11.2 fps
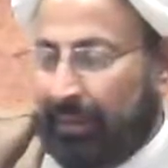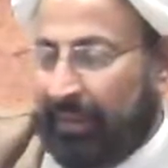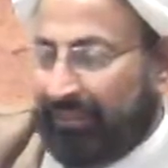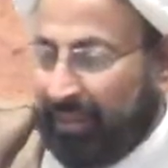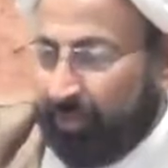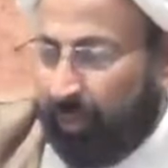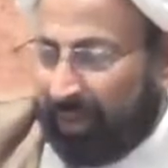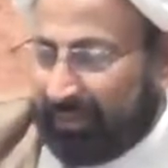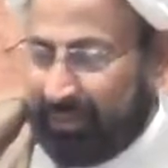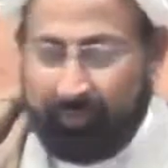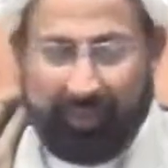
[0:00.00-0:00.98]
giving
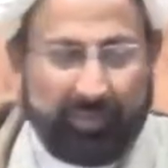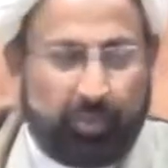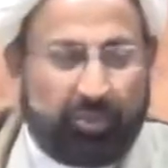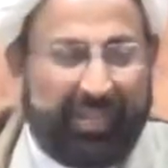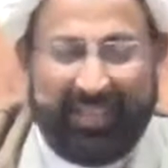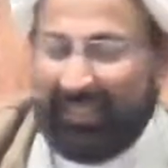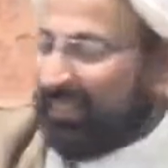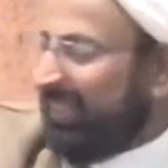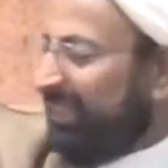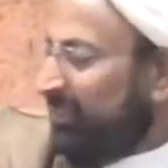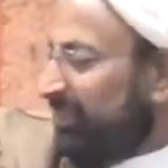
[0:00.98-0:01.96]
water, what you say in
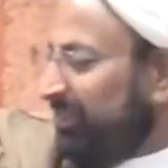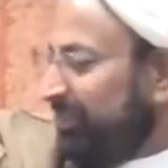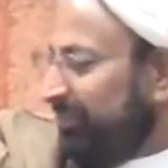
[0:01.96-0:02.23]
English,